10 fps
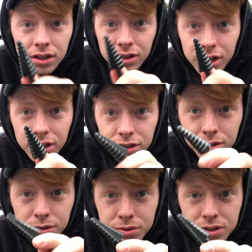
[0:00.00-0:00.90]
you're gonna
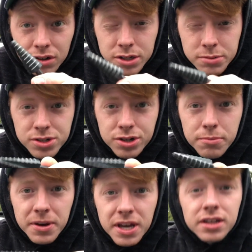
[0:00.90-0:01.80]
use a Christmas tree
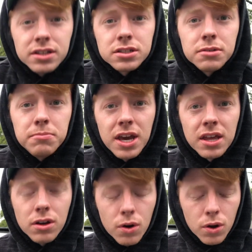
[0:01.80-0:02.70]
bit to make
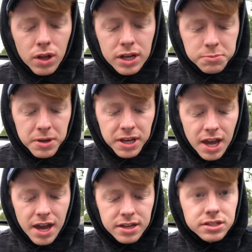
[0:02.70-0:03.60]
the hole as big
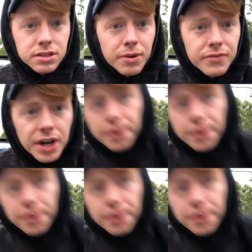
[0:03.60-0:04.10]
as the riv nut.